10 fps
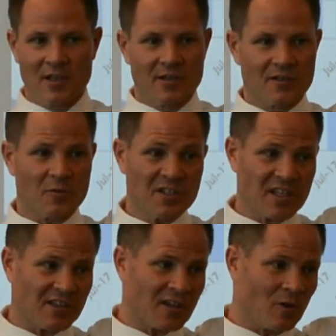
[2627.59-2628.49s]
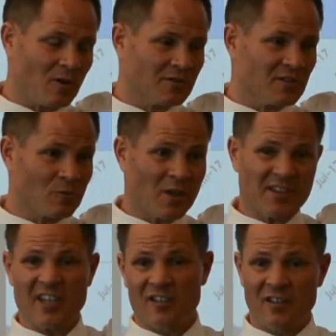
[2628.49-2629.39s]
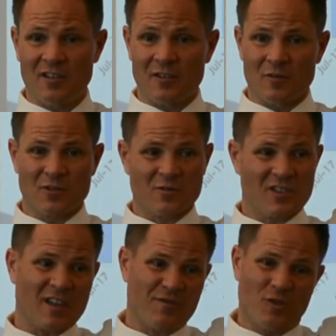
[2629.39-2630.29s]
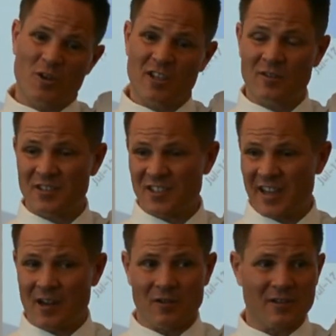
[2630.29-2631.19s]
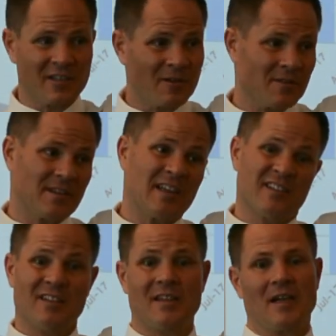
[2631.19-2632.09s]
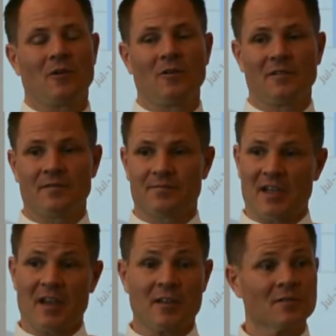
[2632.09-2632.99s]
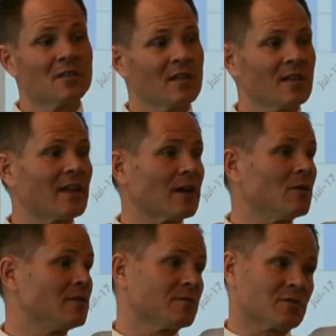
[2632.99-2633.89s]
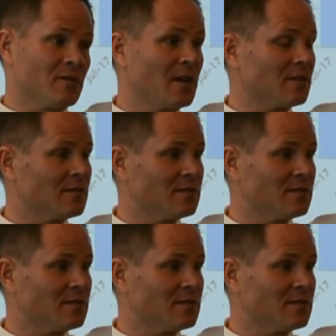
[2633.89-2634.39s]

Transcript: So we set the goal to what they could do, which was like 40 units an hour. And you know what? They could hit that goal, and they got used to hitting that goal, and it was great.